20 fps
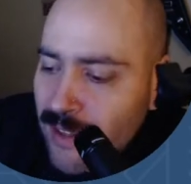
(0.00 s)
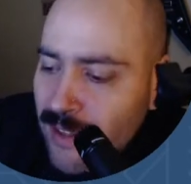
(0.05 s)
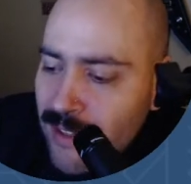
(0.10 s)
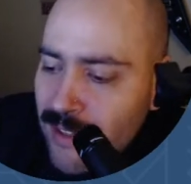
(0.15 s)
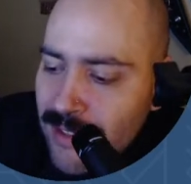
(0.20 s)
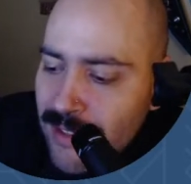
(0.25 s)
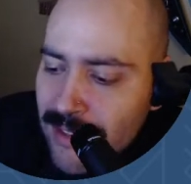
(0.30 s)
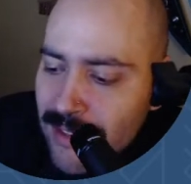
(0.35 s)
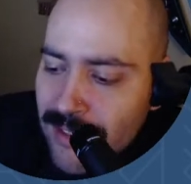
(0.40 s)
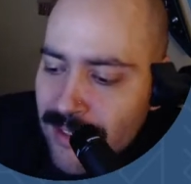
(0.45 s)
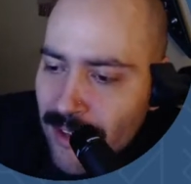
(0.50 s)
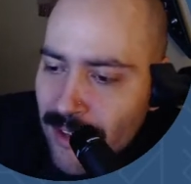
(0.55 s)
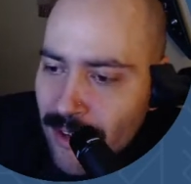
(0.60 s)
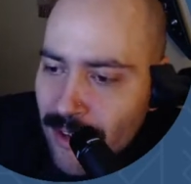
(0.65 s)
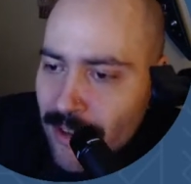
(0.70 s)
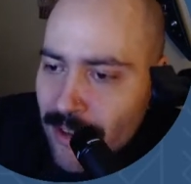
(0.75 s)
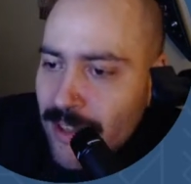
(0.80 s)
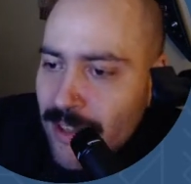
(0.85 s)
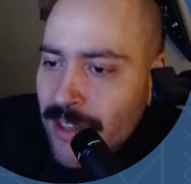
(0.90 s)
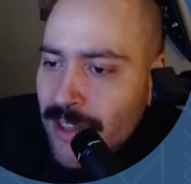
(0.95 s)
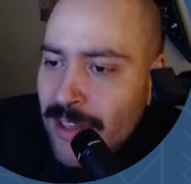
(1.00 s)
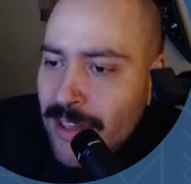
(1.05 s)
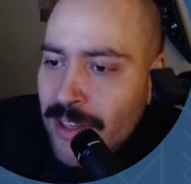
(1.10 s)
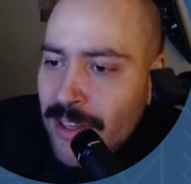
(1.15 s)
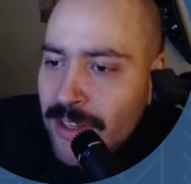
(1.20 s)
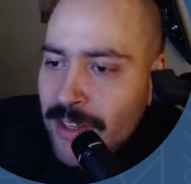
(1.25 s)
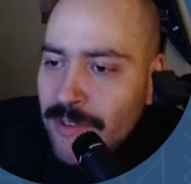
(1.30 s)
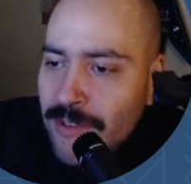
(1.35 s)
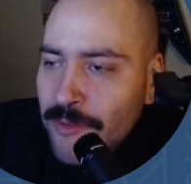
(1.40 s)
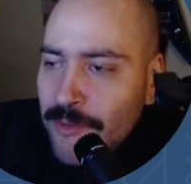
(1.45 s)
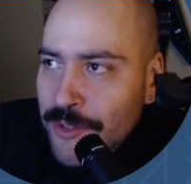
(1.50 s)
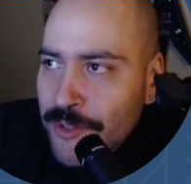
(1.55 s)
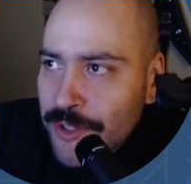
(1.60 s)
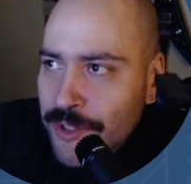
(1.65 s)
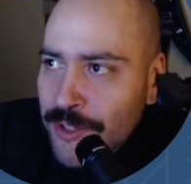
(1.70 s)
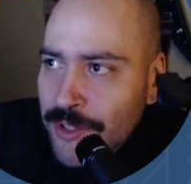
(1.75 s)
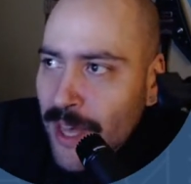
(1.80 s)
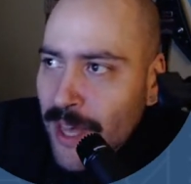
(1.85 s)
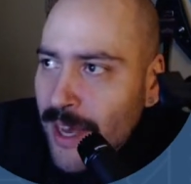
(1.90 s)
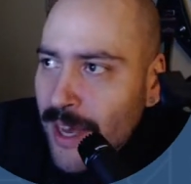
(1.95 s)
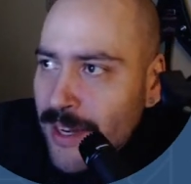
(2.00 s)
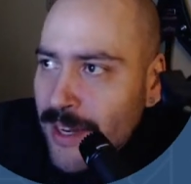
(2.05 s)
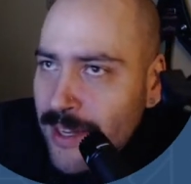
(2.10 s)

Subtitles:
So we'll do that.